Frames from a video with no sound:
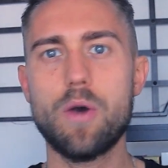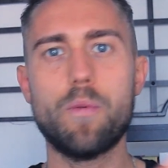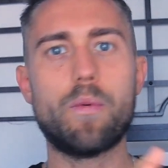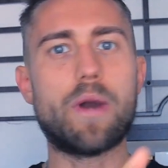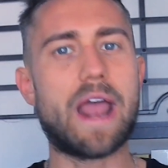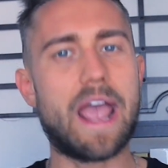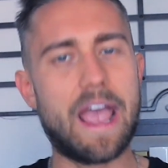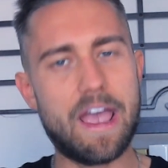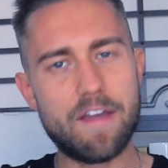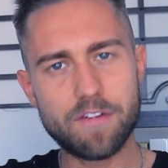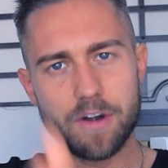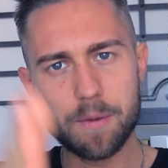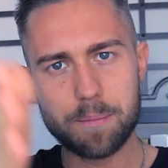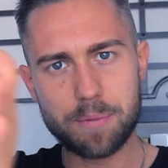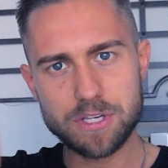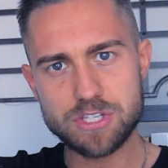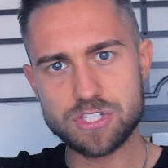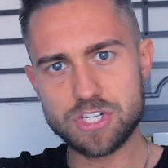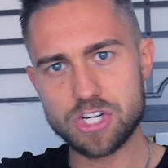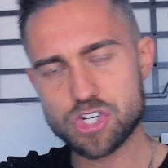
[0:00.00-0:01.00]
Whatever
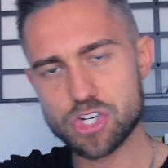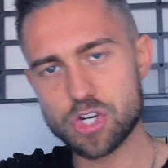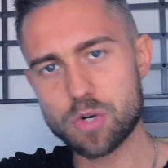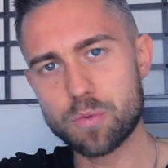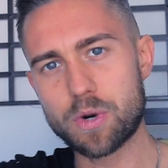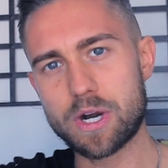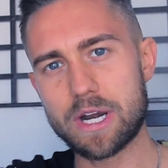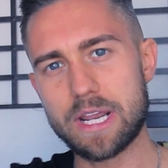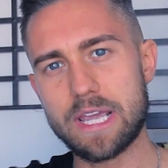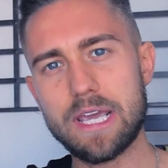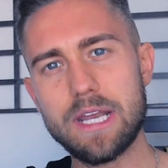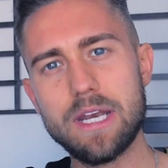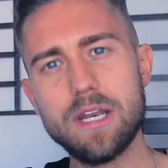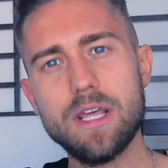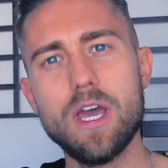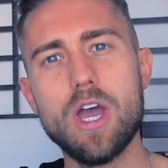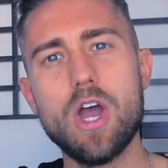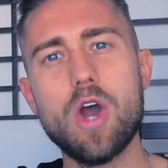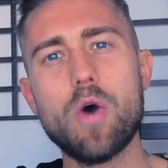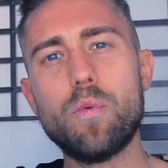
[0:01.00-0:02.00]
position we're
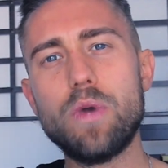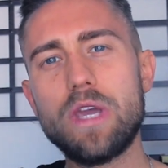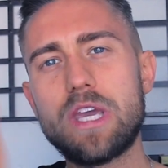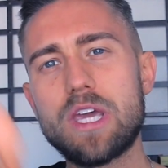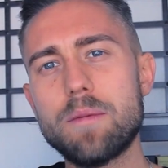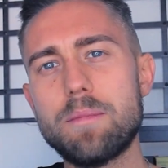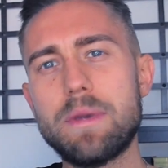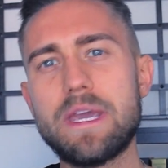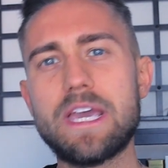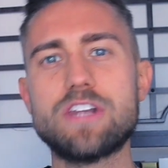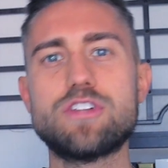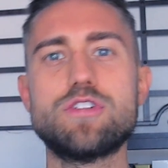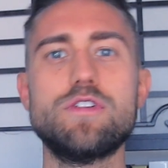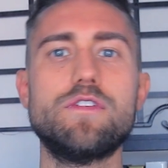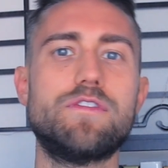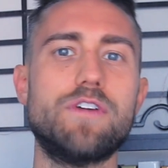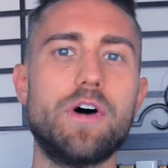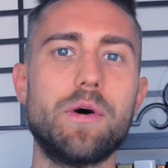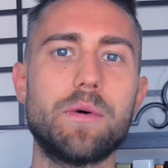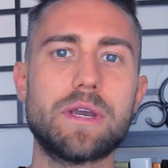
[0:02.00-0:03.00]
in, we can begin
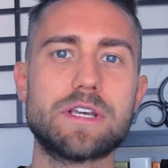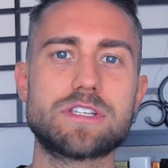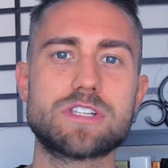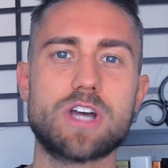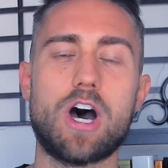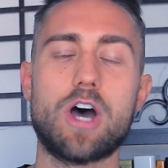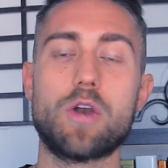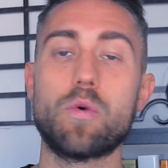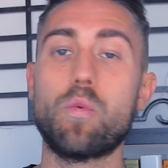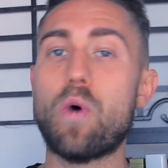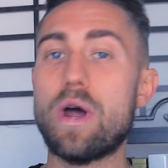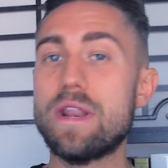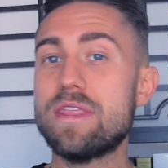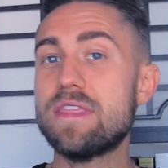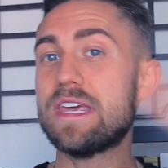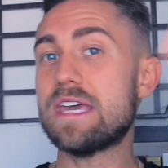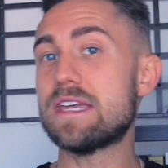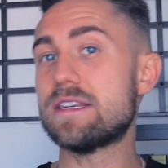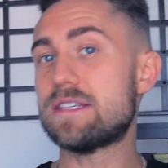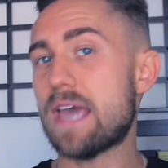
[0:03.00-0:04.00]
to focus on,
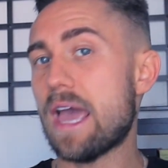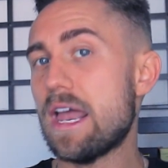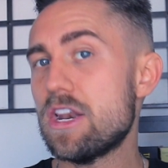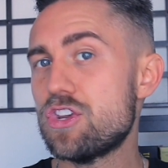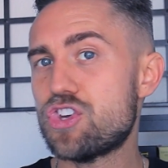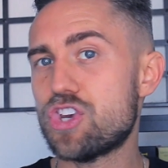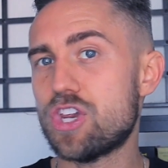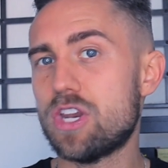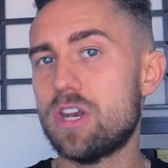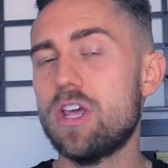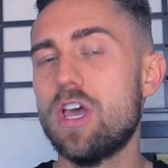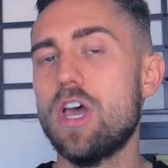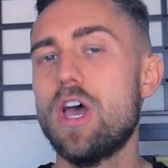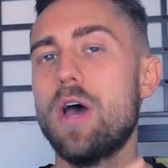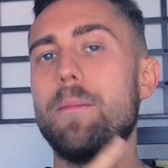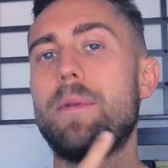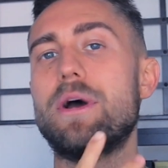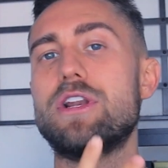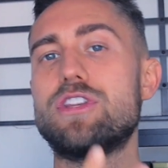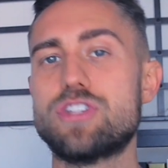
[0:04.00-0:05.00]
one, the intention,
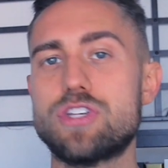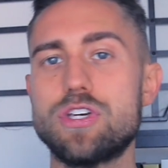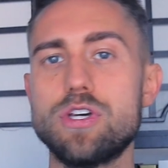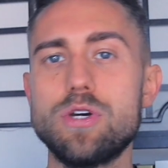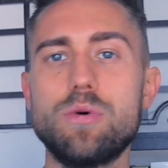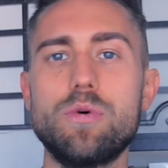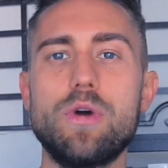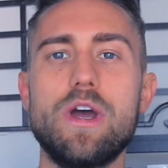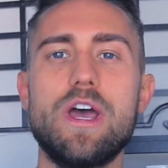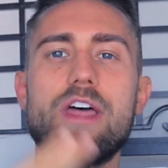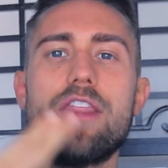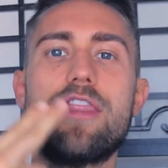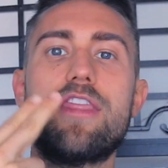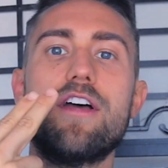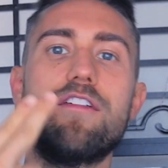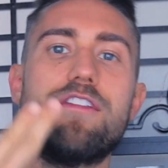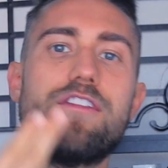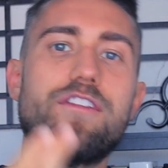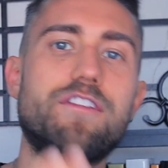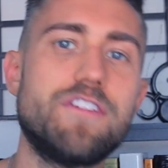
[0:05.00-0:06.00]
but two,
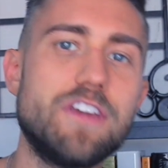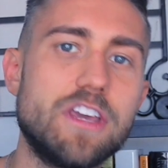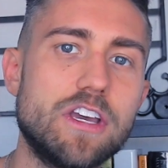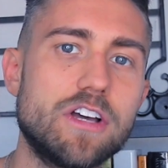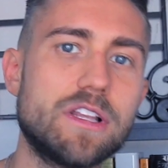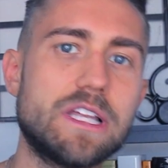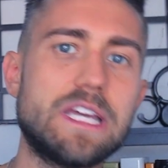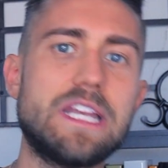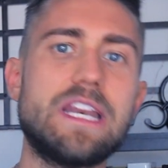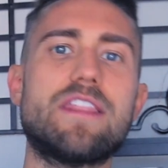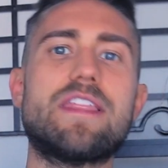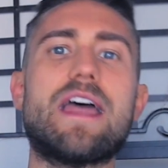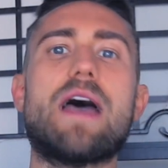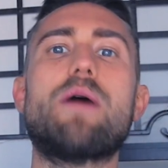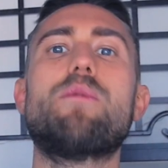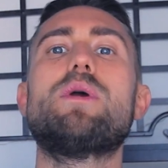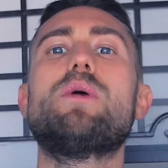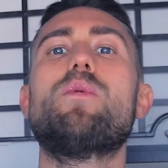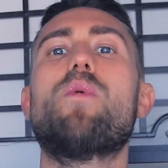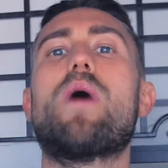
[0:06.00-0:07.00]
the feeling
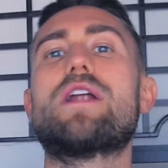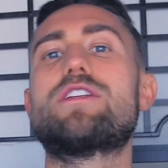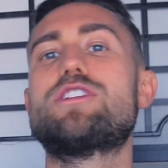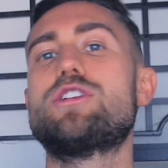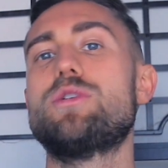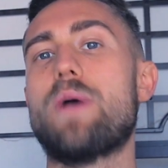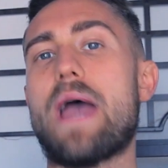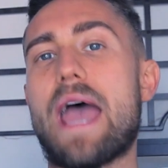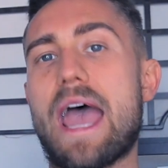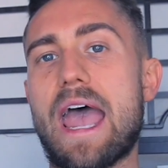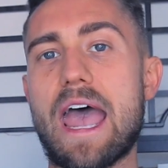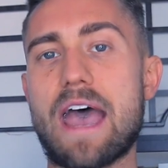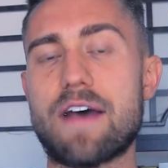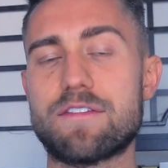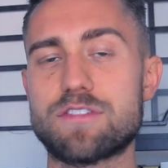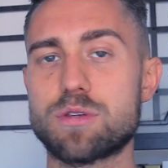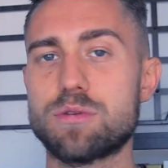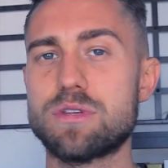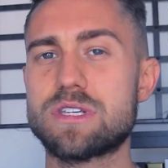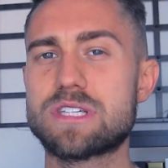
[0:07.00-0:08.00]
that we want to
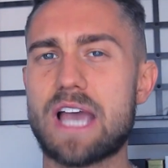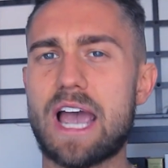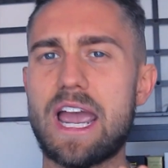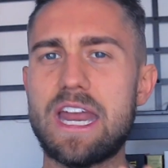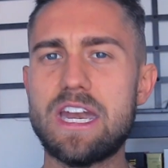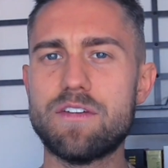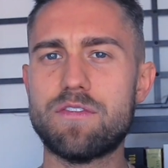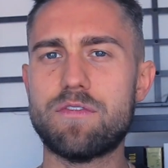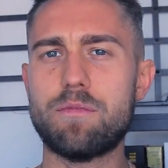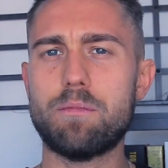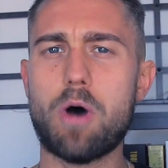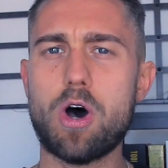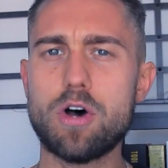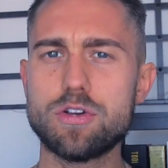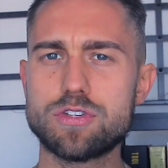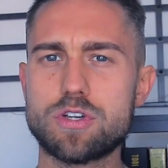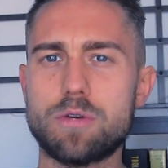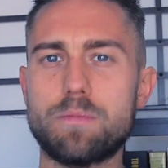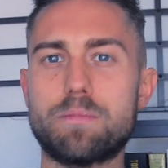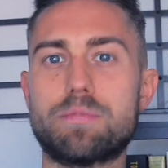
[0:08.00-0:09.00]
have. So this kind of
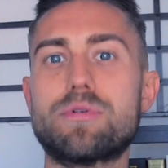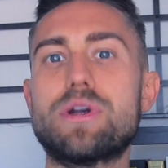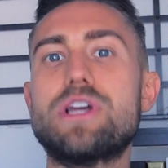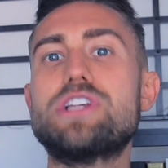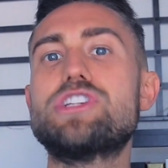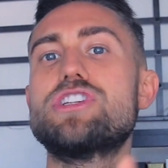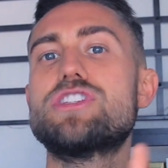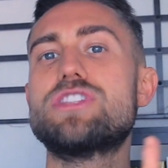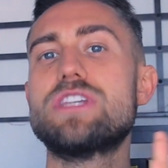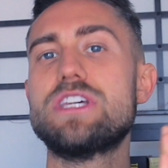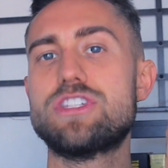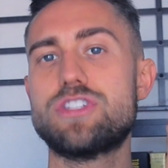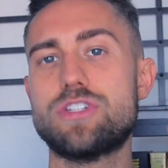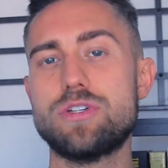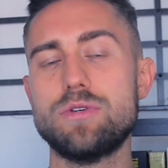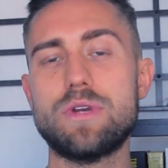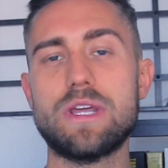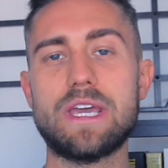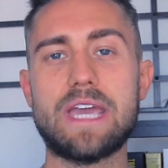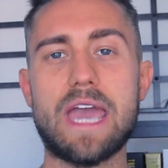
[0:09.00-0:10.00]
also bridges these
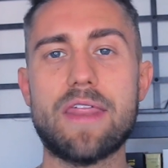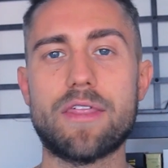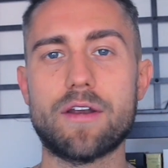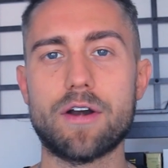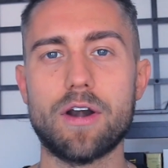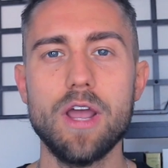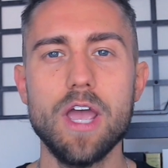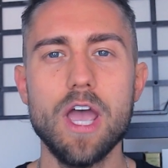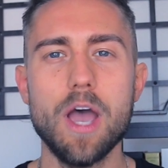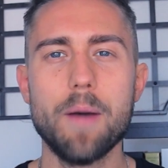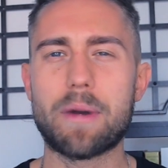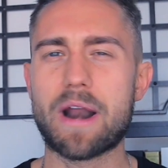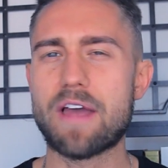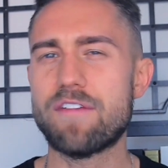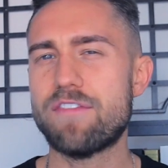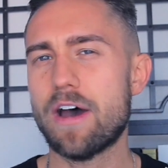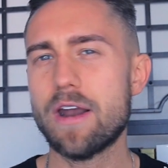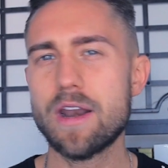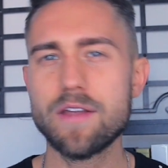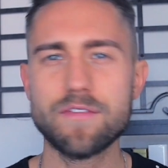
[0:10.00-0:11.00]
two together. But
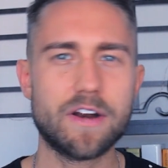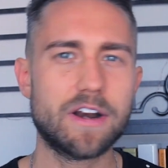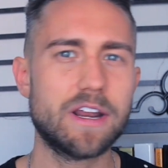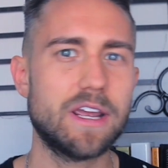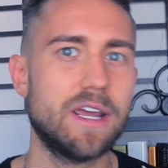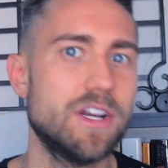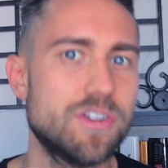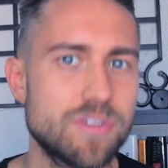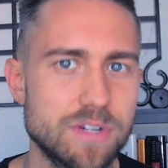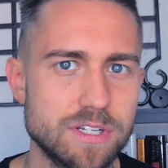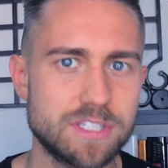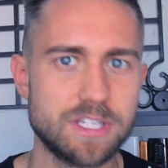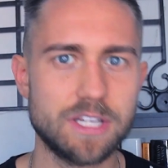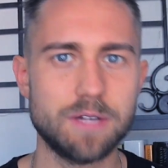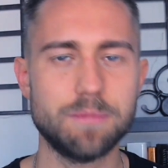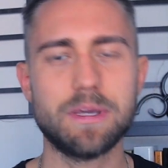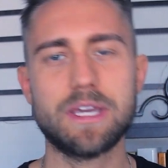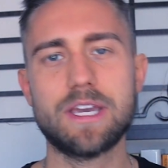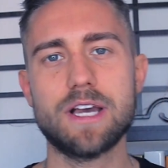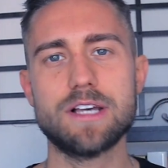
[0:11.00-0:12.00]
I found it very
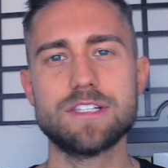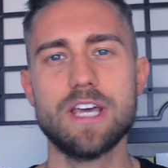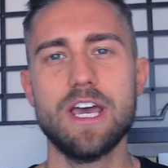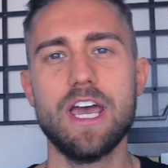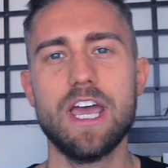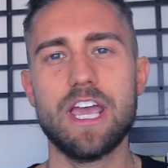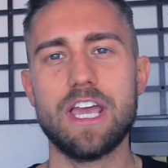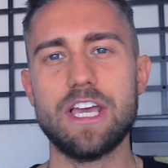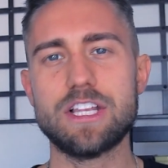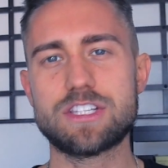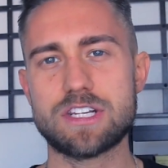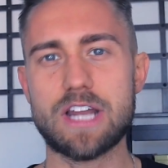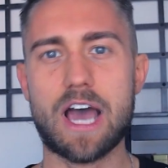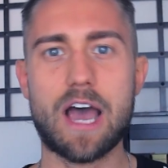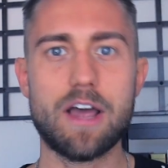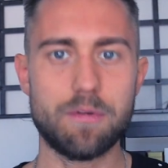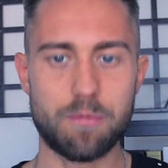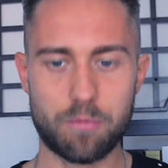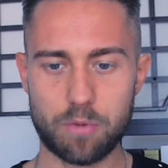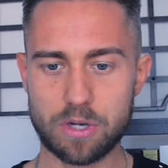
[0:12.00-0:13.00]
interesting because it's
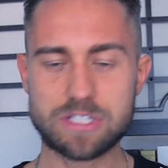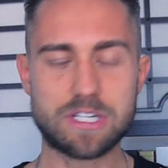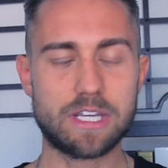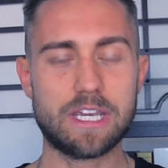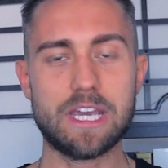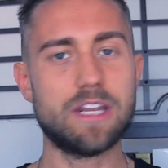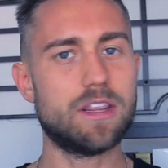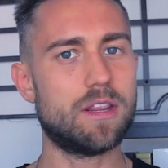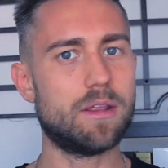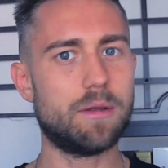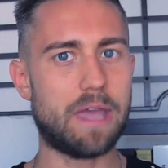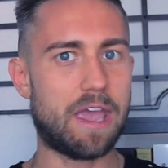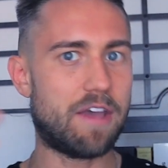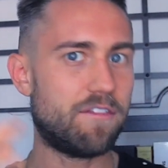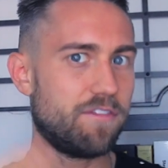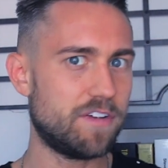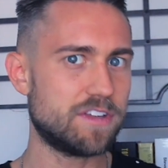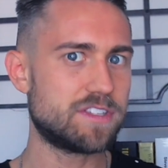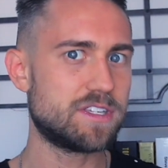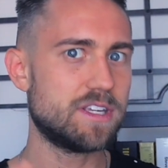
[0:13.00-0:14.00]
not, once again, the
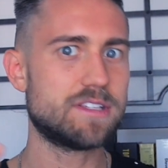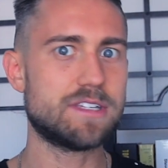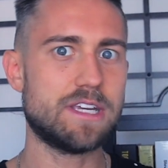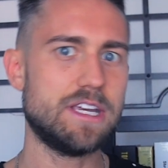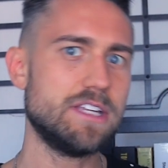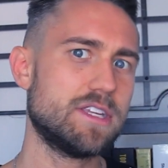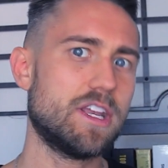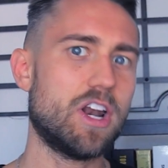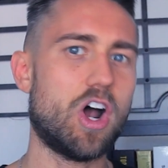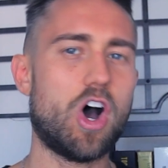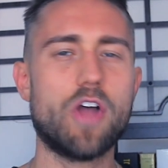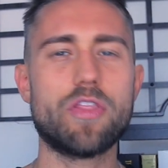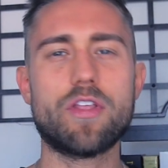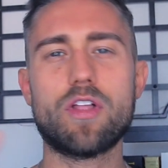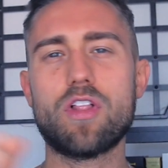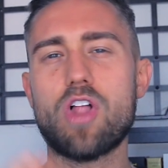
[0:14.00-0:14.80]
emphasis isn't on